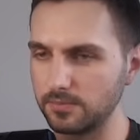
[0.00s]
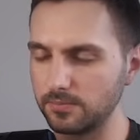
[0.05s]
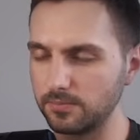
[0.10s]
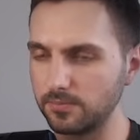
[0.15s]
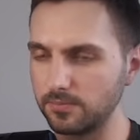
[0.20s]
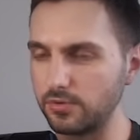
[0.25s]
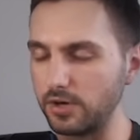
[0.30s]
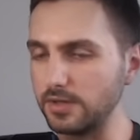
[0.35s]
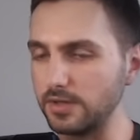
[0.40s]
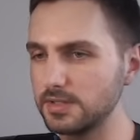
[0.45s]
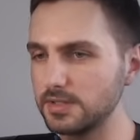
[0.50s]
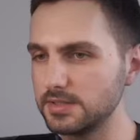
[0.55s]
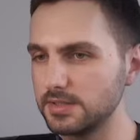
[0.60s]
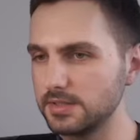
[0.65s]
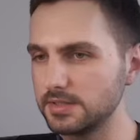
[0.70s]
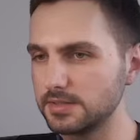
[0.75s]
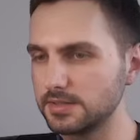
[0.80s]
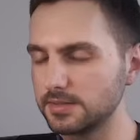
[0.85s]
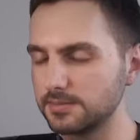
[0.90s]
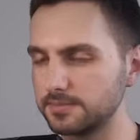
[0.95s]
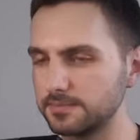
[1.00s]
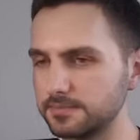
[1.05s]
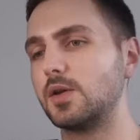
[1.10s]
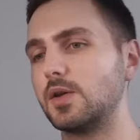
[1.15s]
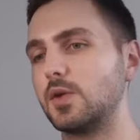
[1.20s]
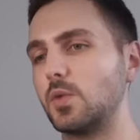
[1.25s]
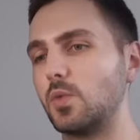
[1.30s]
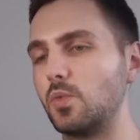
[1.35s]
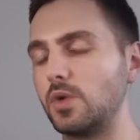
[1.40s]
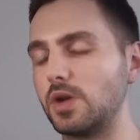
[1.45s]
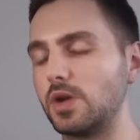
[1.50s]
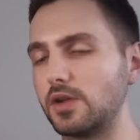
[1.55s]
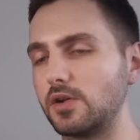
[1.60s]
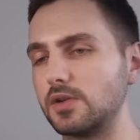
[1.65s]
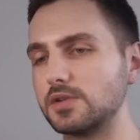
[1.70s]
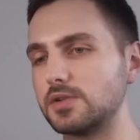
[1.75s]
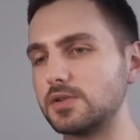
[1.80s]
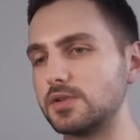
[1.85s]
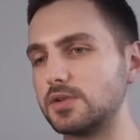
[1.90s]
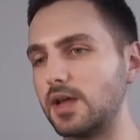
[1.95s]
parentheses, we can
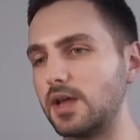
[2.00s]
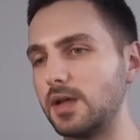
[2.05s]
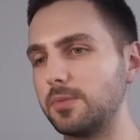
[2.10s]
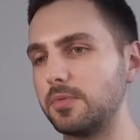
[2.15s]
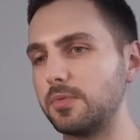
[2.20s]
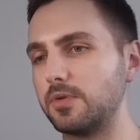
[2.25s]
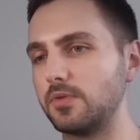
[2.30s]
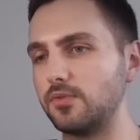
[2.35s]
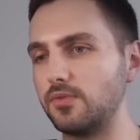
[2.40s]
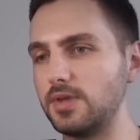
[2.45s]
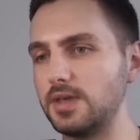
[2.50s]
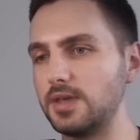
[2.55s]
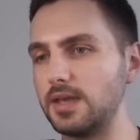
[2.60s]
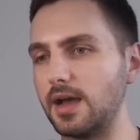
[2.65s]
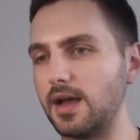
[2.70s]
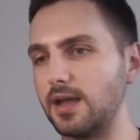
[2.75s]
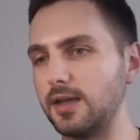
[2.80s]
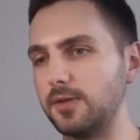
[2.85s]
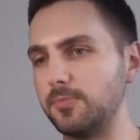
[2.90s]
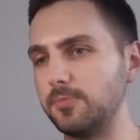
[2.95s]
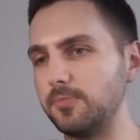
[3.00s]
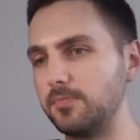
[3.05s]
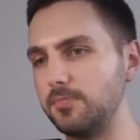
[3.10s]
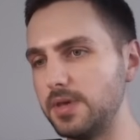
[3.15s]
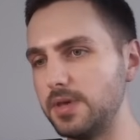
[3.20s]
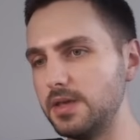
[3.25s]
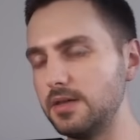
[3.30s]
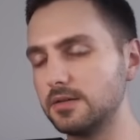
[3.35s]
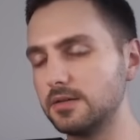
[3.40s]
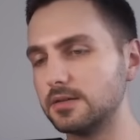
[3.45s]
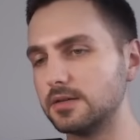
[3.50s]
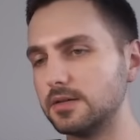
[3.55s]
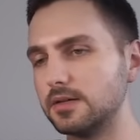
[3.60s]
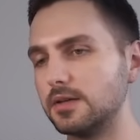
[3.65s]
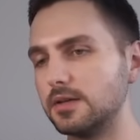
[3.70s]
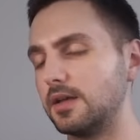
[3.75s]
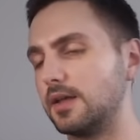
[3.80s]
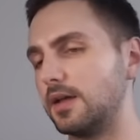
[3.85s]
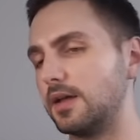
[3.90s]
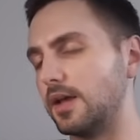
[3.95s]
also type VIB,
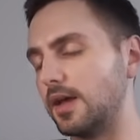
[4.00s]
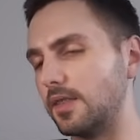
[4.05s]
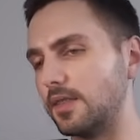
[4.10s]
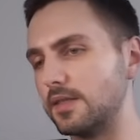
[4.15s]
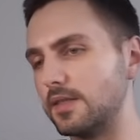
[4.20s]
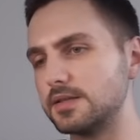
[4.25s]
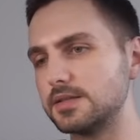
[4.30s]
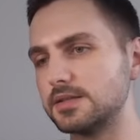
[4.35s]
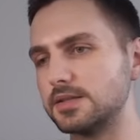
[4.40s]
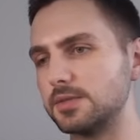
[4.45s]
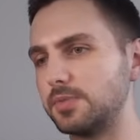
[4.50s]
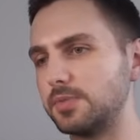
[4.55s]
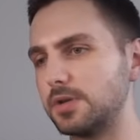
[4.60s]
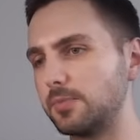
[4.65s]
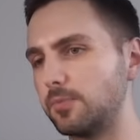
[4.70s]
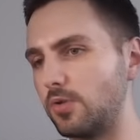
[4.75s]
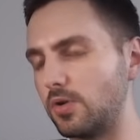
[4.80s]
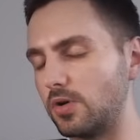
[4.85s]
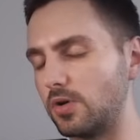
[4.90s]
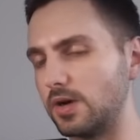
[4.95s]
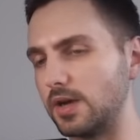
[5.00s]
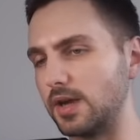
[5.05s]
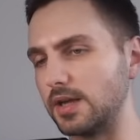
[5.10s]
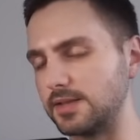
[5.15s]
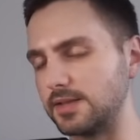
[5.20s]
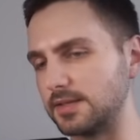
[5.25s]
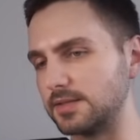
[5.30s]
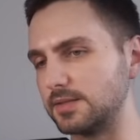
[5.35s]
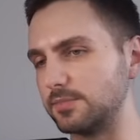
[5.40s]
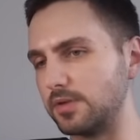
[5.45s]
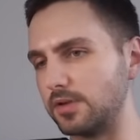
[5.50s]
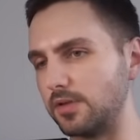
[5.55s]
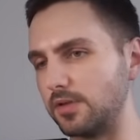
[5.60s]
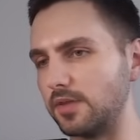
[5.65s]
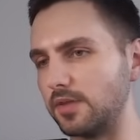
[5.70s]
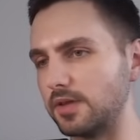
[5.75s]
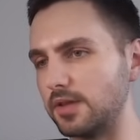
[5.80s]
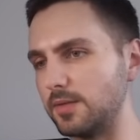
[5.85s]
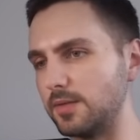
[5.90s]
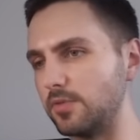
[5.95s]
and this is a bit more accessible on
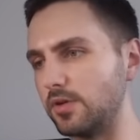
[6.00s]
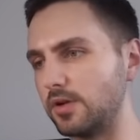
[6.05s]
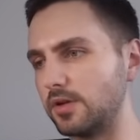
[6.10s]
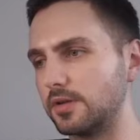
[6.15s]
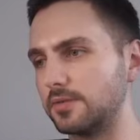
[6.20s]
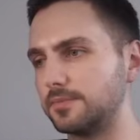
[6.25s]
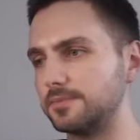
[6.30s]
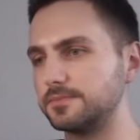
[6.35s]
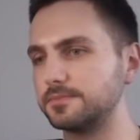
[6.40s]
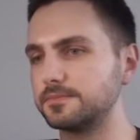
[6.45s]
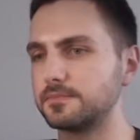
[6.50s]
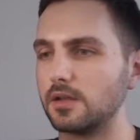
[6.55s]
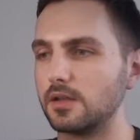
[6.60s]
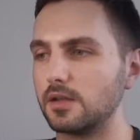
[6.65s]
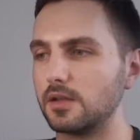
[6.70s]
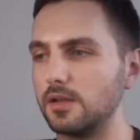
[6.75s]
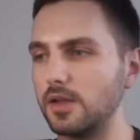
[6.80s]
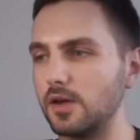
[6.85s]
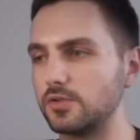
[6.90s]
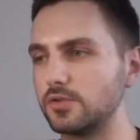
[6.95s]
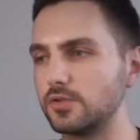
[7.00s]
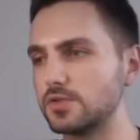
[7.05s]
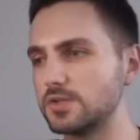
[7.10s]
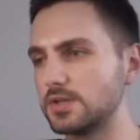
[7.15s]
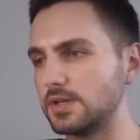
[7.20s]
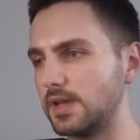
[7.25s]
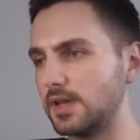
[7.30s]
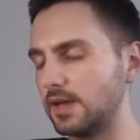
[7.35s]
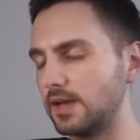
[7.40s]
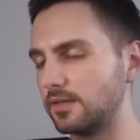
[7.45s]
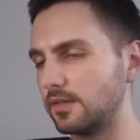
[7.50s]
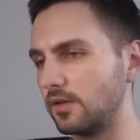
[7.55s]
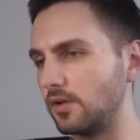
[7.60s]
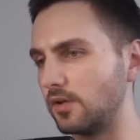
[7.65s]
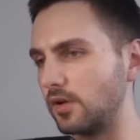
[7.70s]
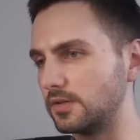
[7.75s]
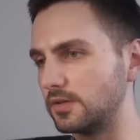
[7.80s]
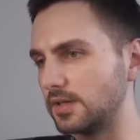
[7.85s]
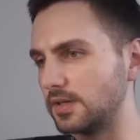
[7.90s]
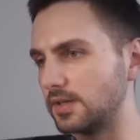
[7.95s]
the keyboard. Now to select the
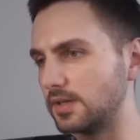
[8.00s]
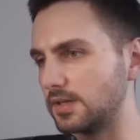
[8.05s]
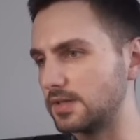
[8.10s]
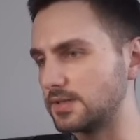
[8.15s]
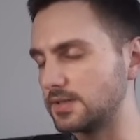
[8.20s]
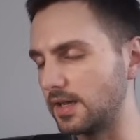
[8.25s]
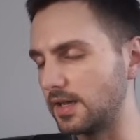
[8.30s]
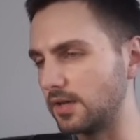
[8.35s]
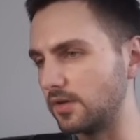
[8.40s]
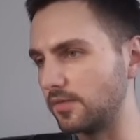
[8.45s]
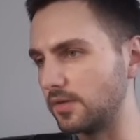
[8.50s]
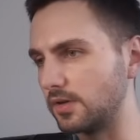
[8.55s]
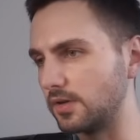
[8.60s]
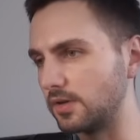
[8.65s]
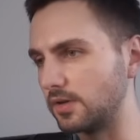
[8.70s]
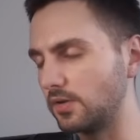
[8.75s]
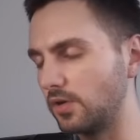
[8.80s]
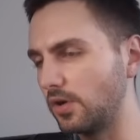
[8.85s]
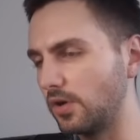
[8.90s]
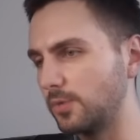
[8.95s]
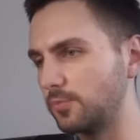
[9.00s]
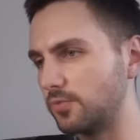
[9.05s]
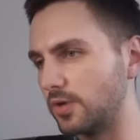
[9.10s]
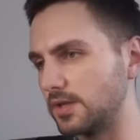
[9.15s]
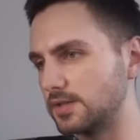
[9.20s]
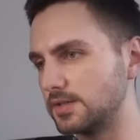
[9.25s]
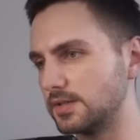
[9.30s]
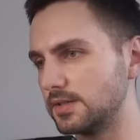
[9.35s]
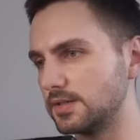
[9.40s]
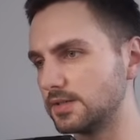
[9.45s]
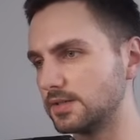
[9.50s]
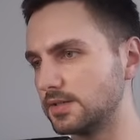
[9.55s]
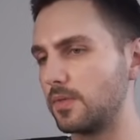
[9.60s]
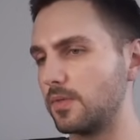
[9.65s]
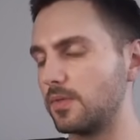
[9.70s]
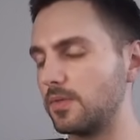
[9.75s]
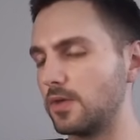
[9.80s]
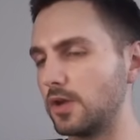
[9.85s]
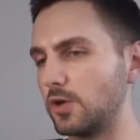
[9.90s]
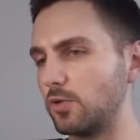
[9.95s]
content inside of the curly braces,
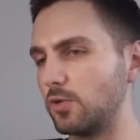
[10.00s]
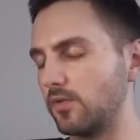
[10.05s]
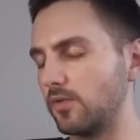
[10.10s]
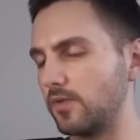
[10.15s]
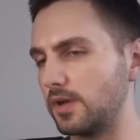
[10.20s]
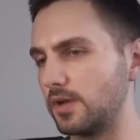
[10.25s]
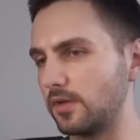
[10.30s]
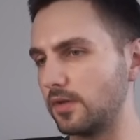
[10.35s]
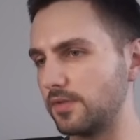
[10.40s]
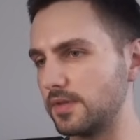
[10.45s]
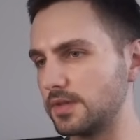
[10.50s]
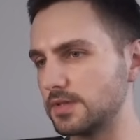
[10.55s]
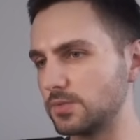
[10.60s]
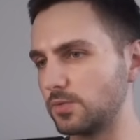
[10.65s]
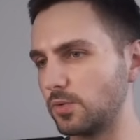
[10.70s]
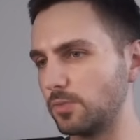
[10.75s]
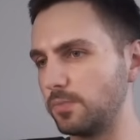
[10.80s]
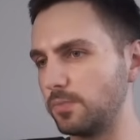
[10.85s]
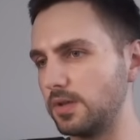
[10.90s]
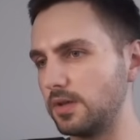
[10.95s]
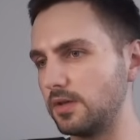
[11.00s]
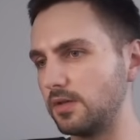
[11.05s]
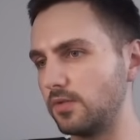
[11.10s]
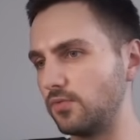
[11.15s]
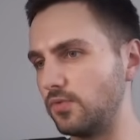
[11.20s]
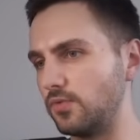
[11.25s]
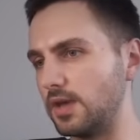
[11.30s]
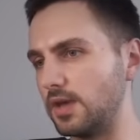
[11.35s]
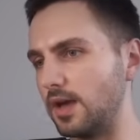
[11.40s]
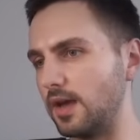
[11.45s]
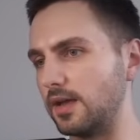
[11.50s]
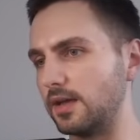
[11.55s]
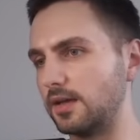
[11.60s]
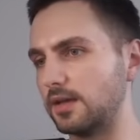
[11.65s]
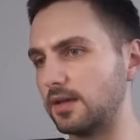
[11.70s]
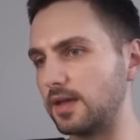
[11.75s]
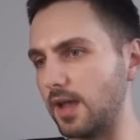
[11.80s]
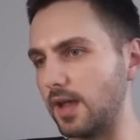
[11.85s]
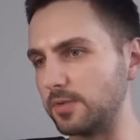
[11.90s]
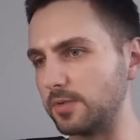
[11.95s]
the equivalent of this would be VI
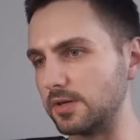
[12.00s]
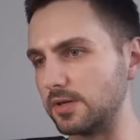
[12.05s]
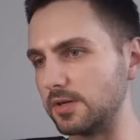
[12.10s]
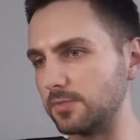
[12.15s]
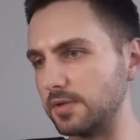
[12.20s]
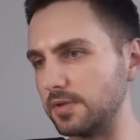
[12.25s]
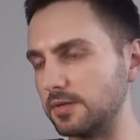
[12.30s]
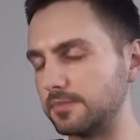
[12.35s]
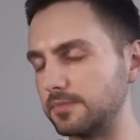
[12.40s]
capital B.